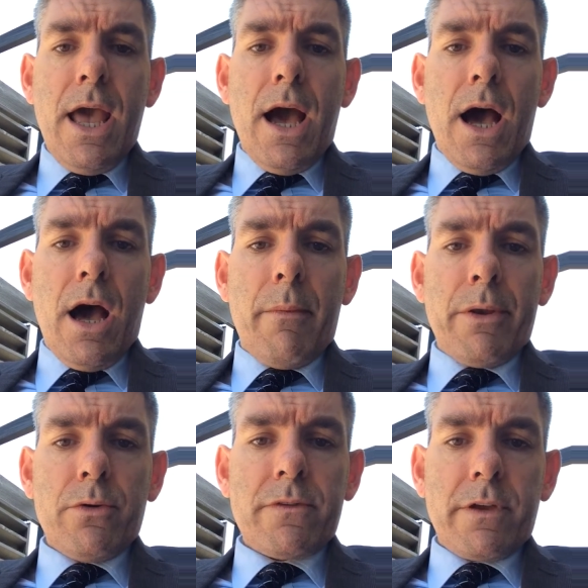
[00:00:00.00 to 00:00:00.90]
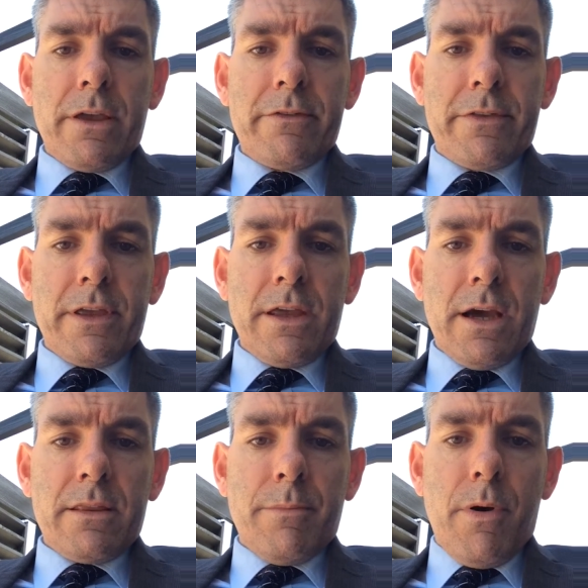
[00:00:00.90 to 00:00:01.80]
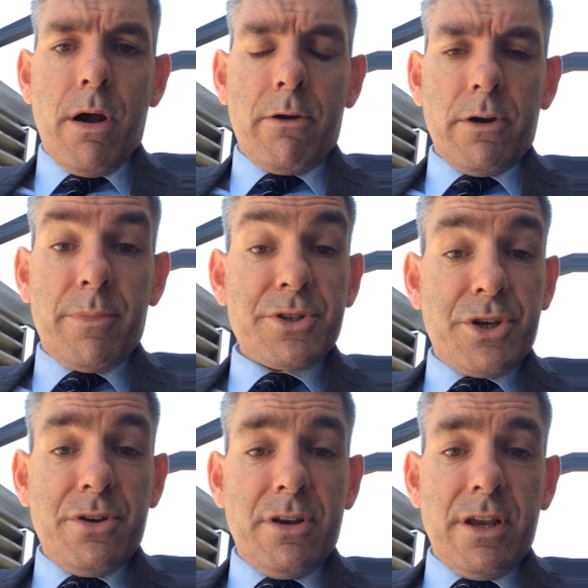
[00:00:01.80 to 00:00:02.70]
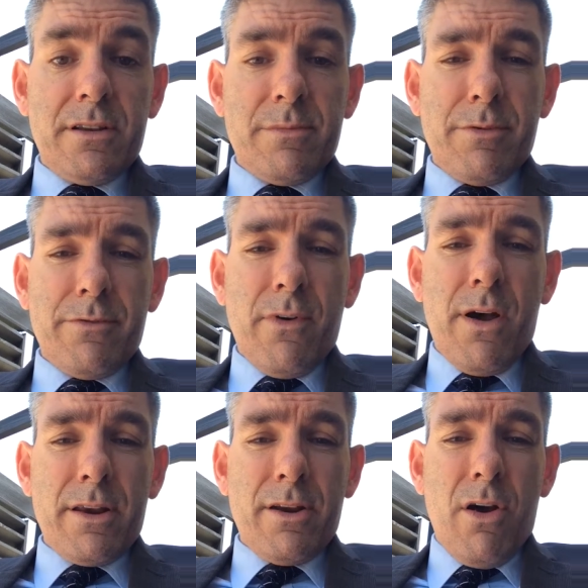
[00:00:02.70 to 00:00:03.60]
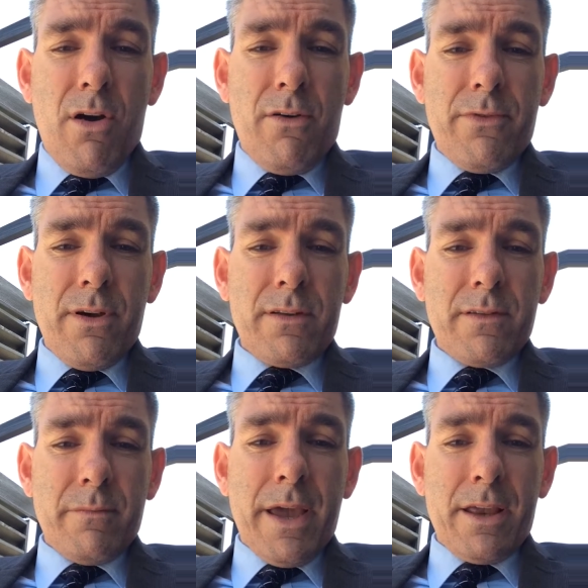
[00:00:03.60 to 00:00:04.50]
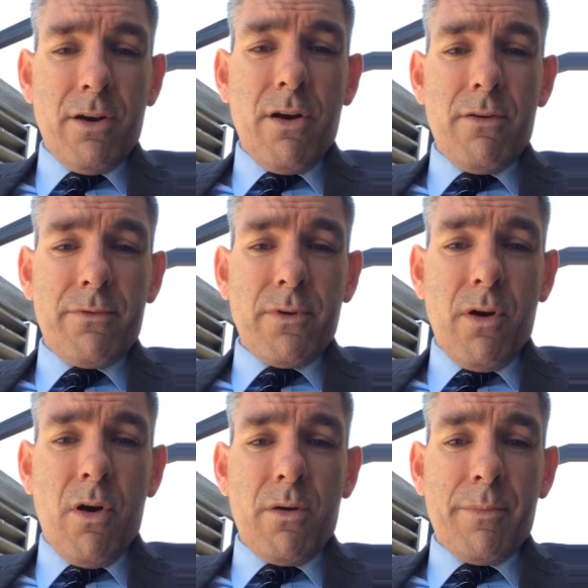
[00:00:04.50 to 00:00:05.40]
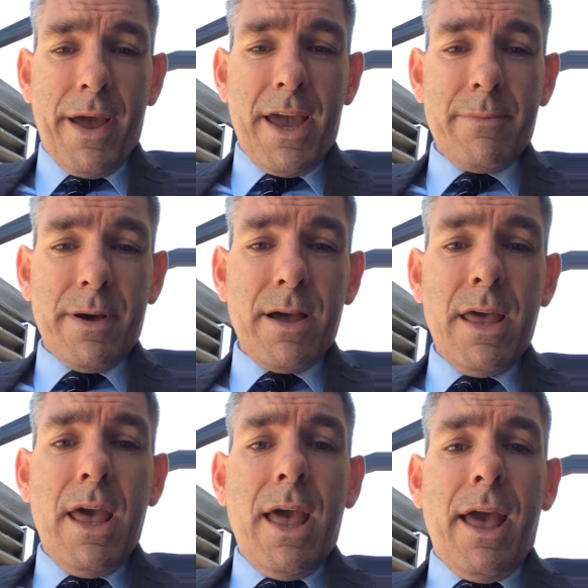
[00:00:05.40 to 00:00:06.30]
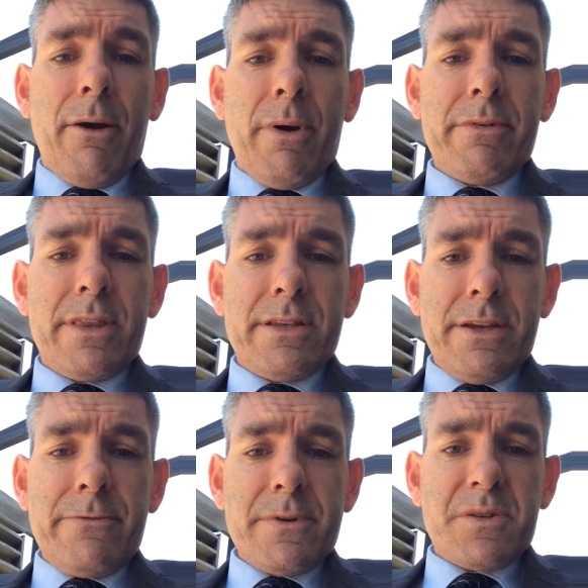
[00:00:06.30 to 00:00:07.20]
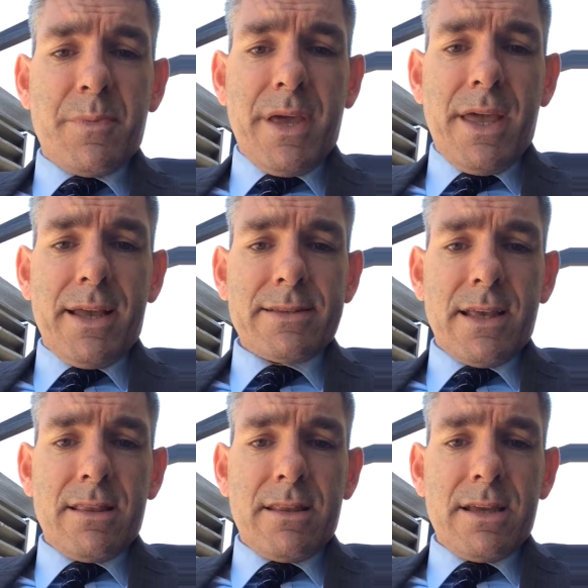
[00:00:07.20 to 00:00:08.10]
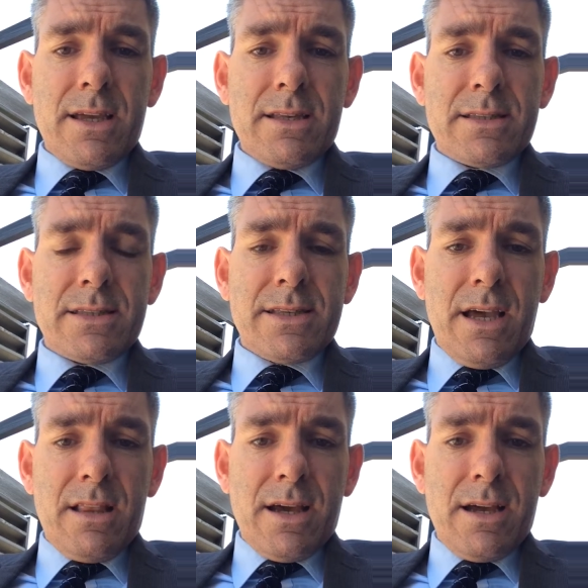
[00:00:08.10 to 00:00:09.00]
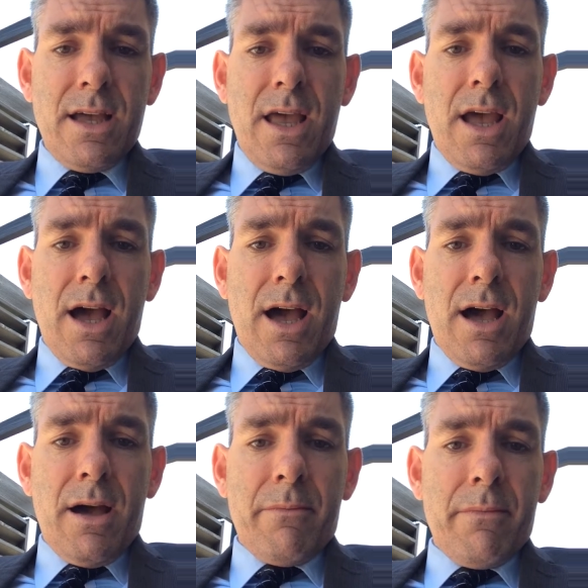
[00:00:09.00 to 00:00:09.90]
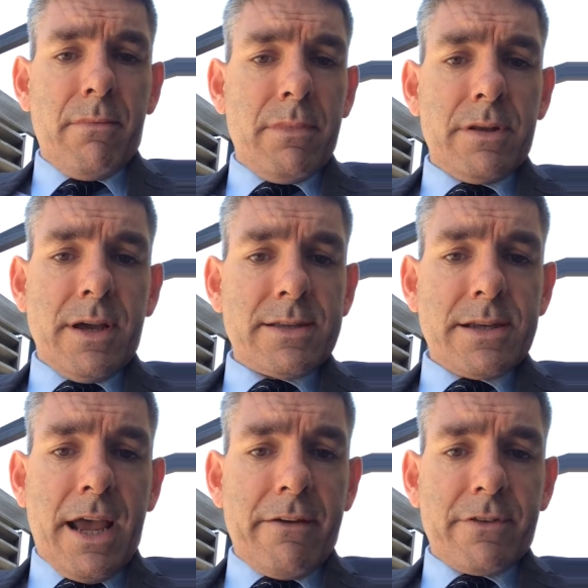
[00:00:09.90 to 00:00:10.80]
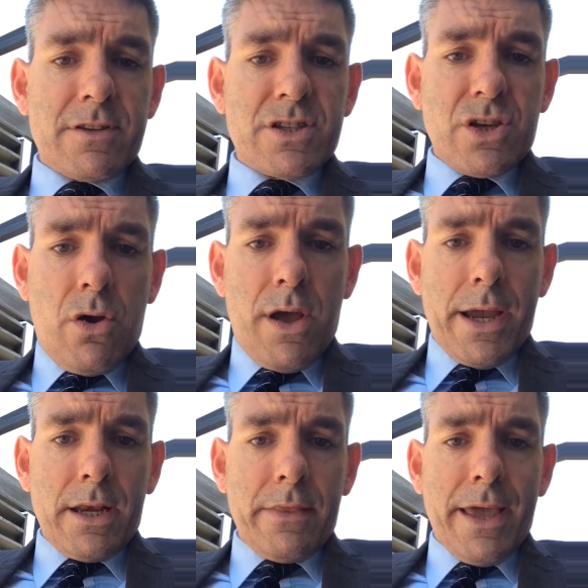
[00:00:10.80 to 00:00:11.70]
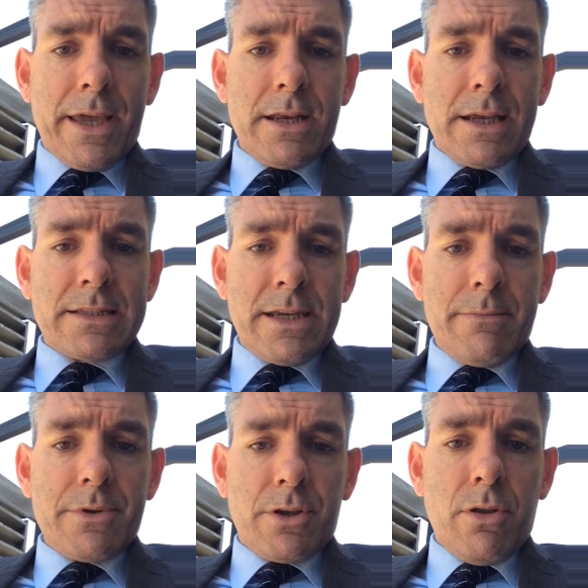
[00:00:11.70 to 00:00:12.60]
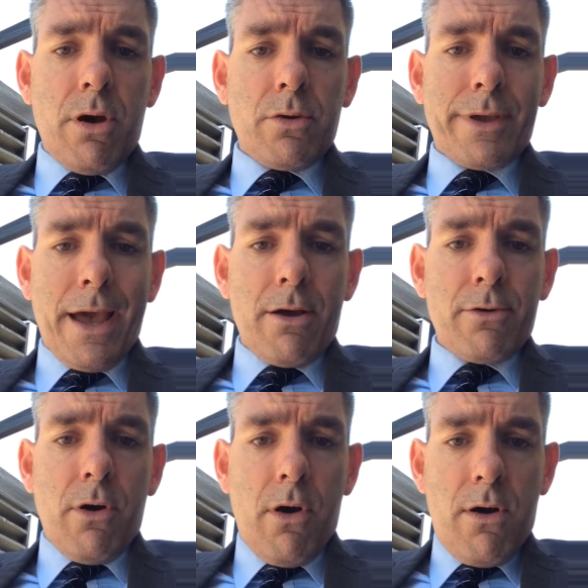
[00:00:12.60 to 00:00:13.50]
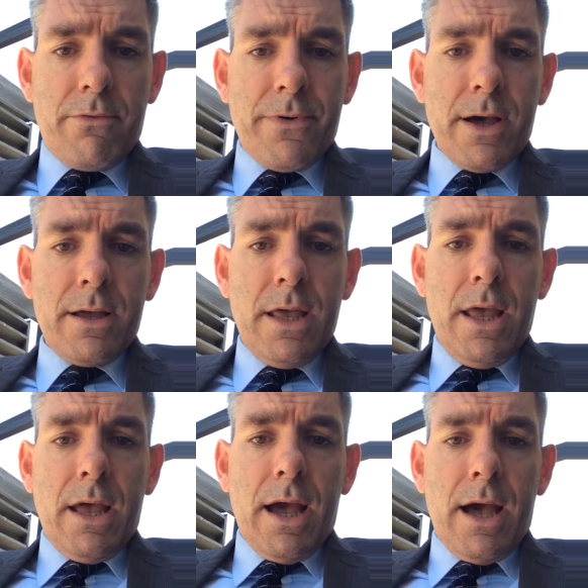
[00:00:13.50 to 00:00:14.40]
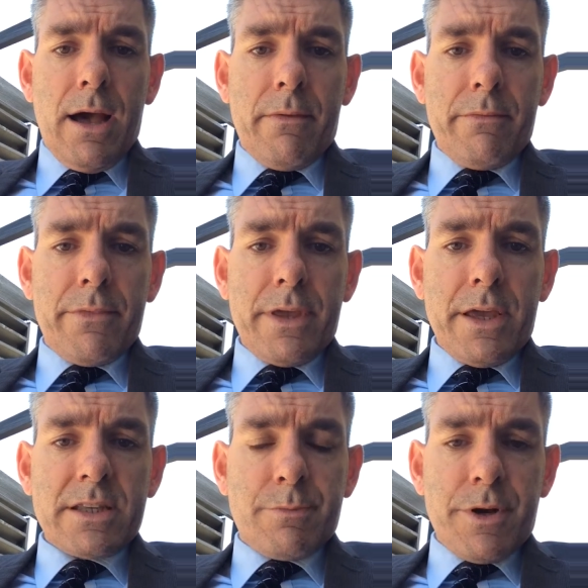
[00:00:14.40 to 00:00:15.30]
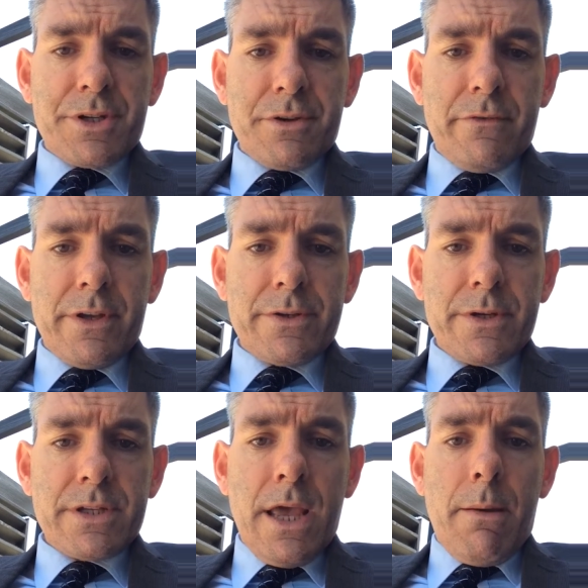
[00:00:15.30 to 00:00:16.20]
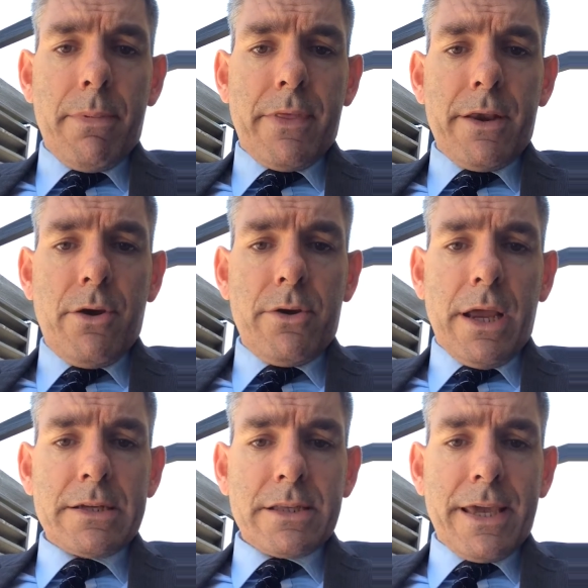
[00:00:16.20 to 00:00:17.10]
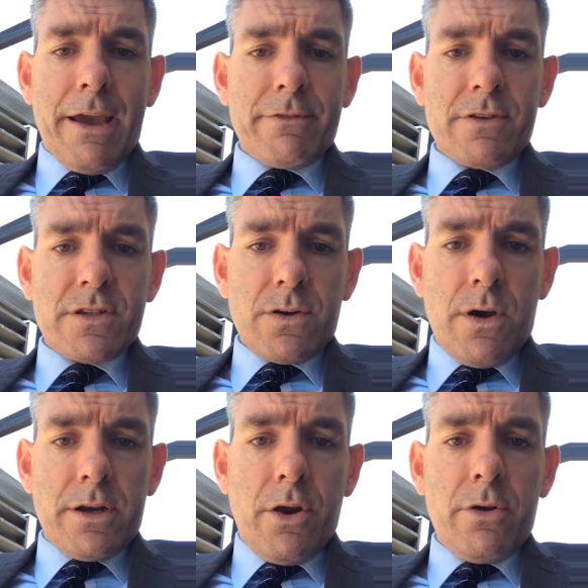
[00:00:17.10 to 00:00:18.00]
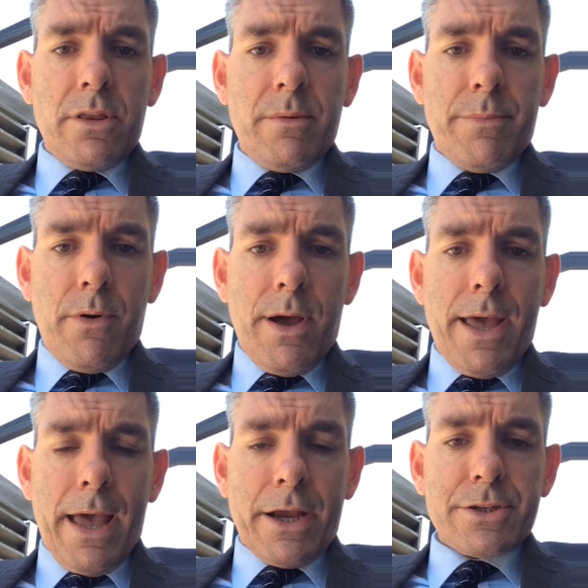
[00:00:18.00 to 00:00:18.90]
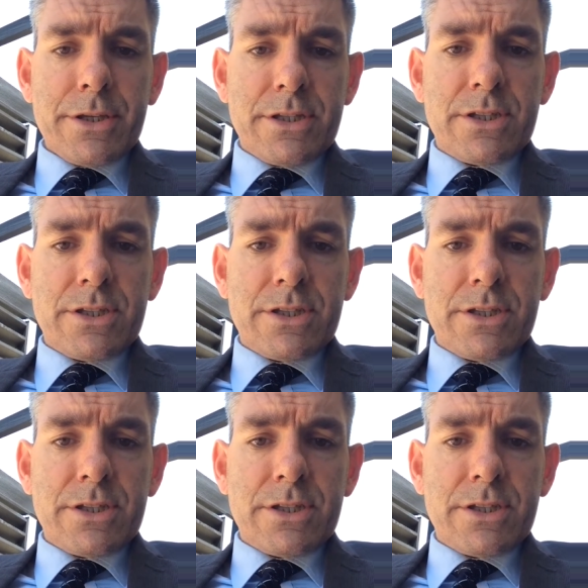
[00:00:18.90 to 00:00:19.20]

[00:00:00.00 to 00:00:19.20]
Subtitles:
It also gives the buyer an opportunity to provide an offer, to make an offer on paper. However, the difference being is that the seller doesn't have to sign. They can accept, decline, or counter offer the expression of interest, but they don't actually have to sign it. Only the buyer actually